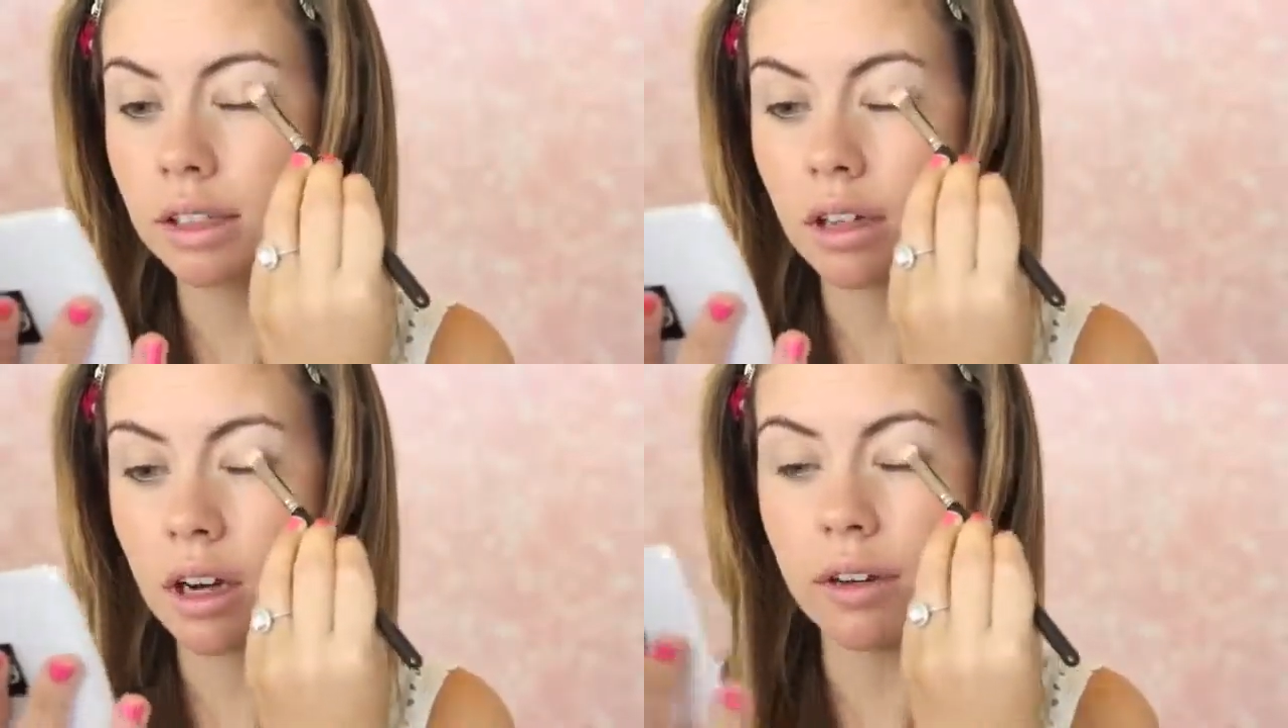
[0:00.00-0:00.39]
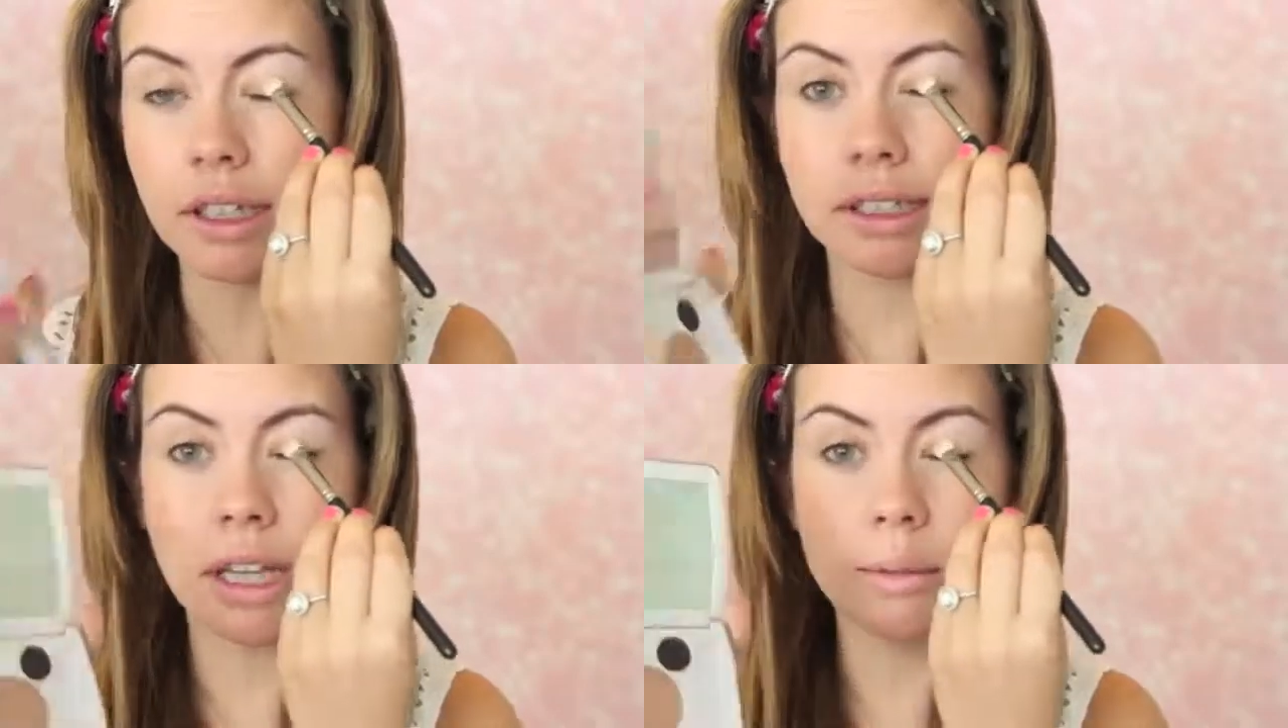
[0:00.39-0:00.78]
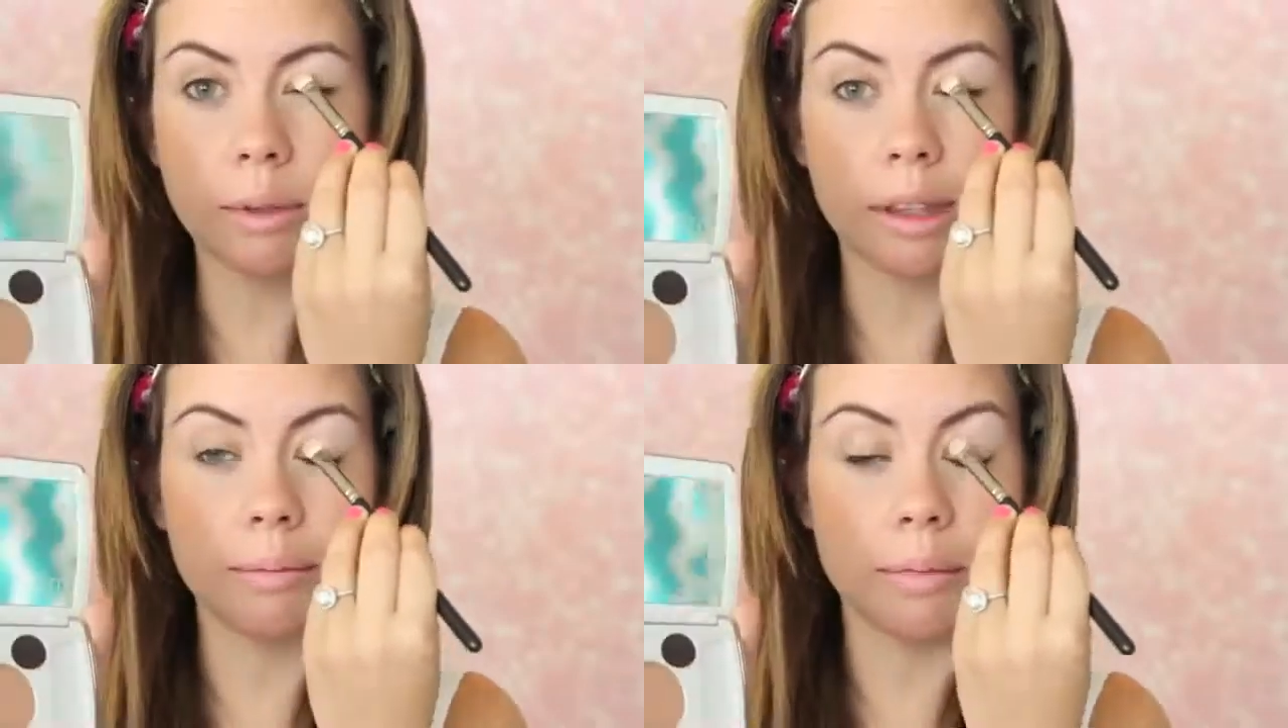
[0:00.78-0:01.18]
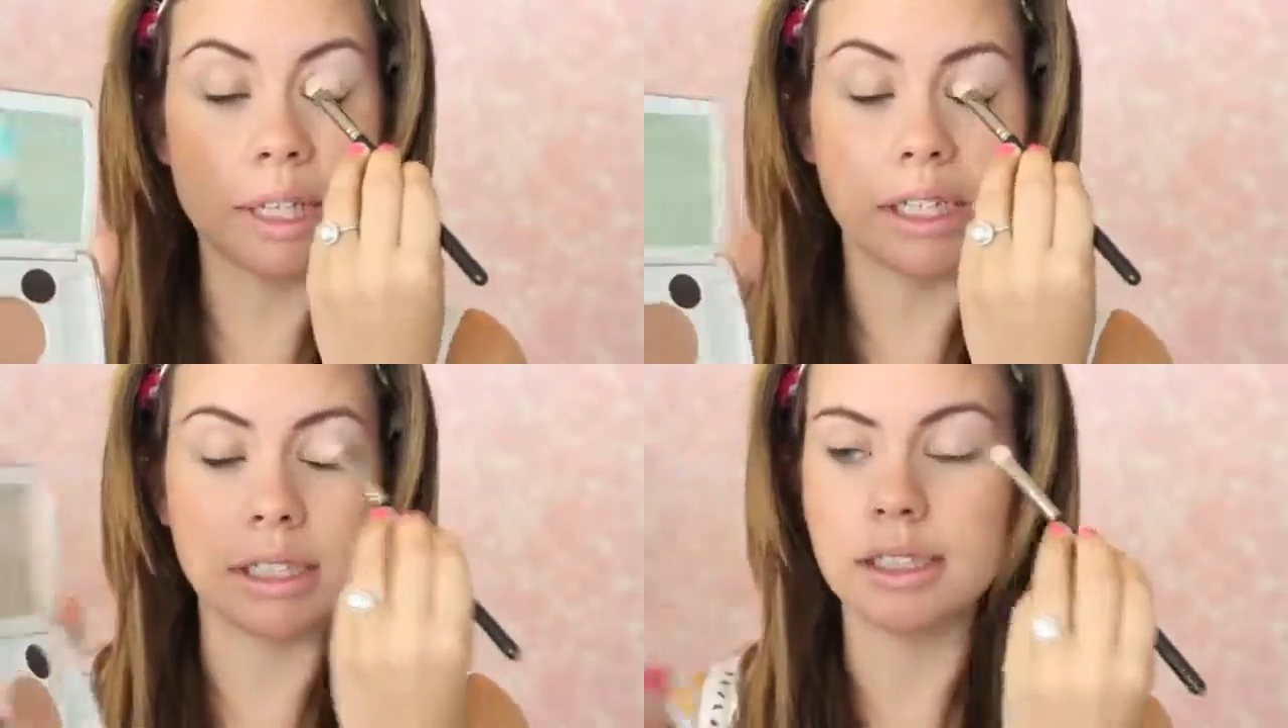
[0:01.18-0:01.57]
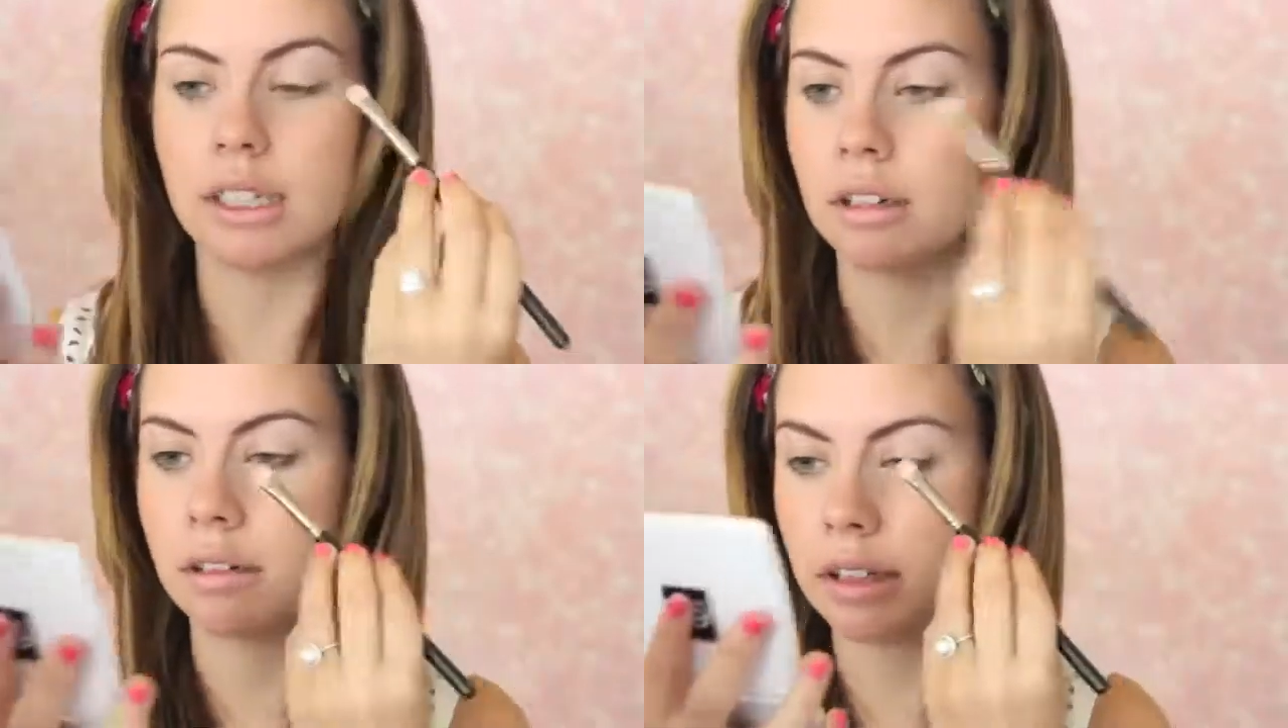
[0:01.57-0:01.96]
Oh, and this comes with a mirror,
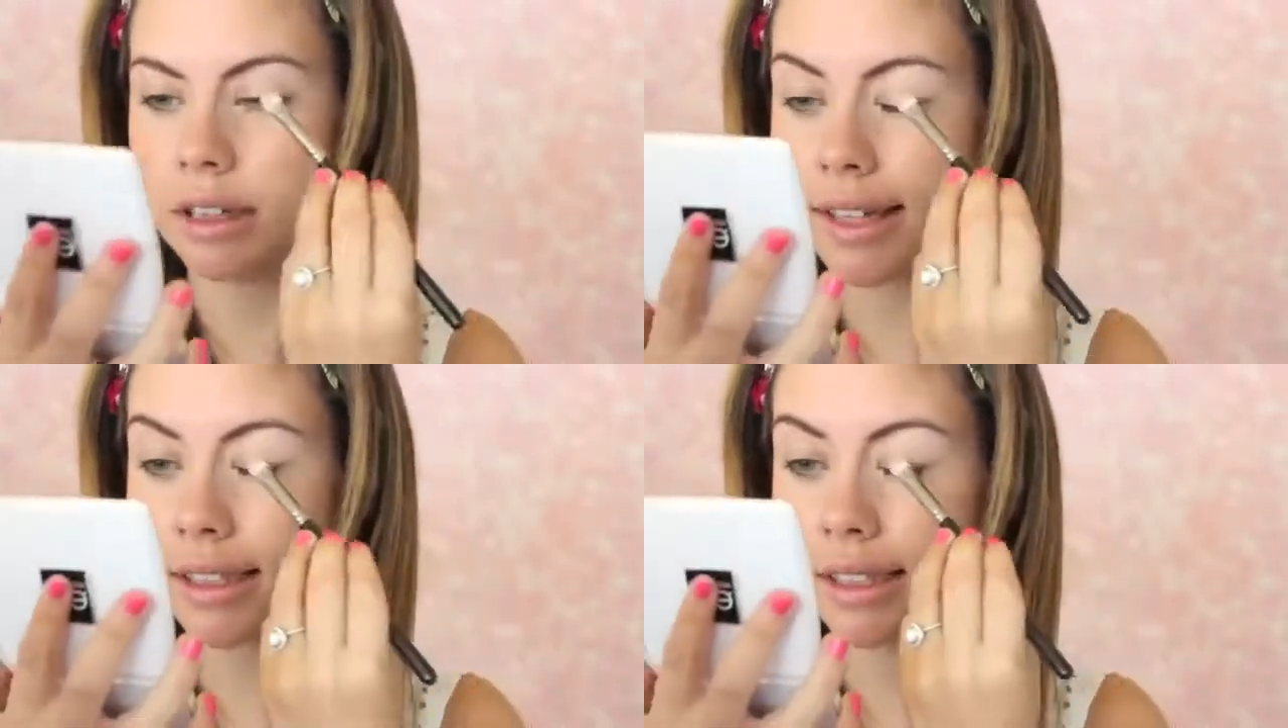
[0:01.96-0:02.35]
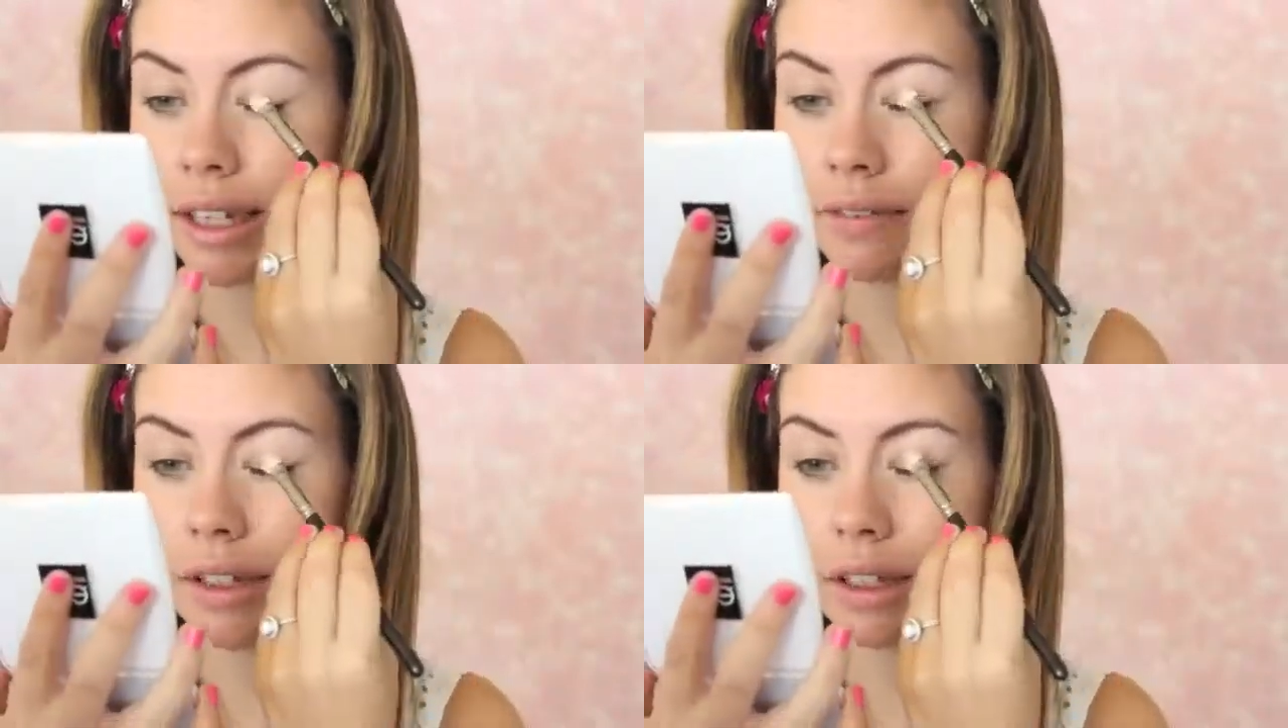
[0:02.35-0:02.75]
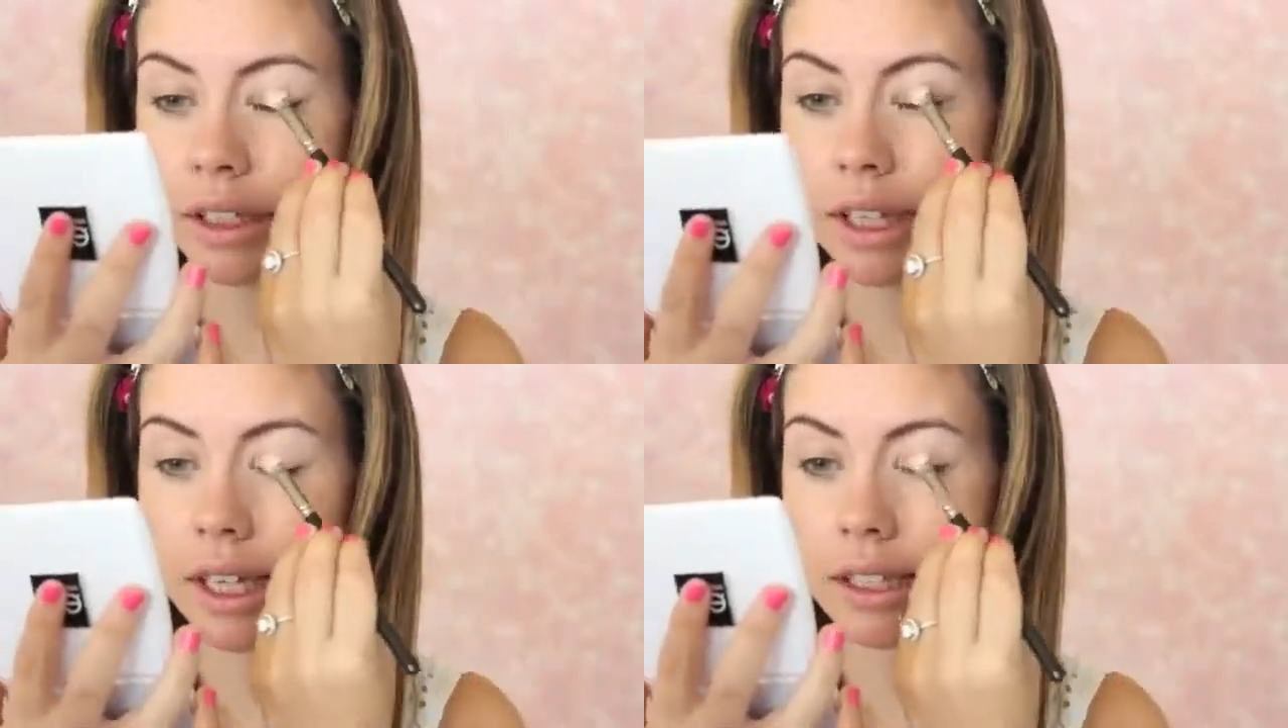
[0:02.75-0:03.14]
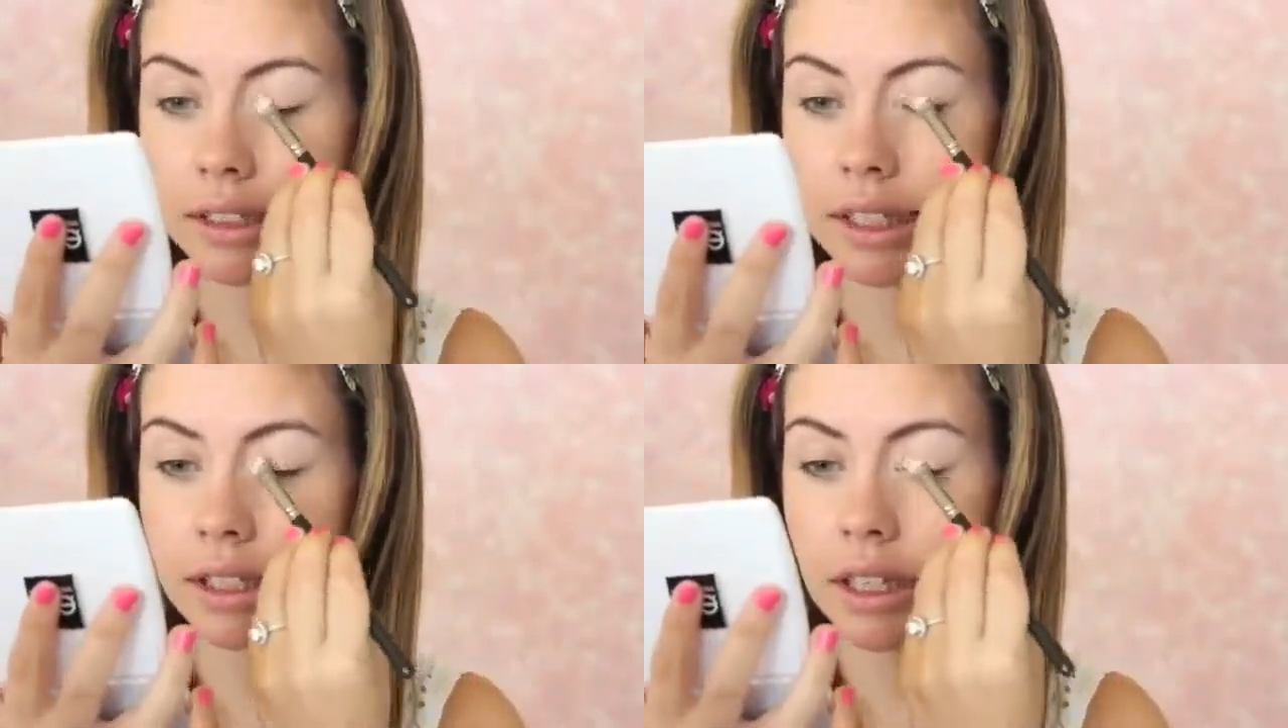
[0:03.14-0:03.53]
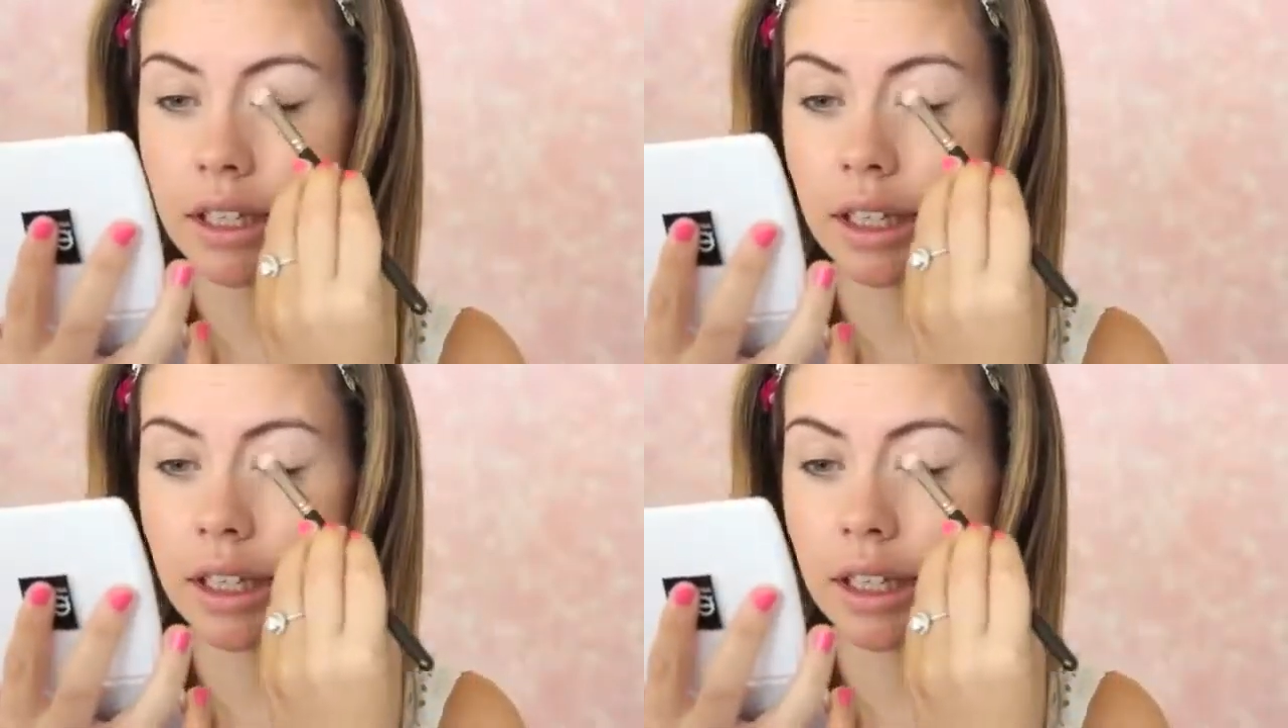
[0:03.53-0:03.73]
so that's definitely handy.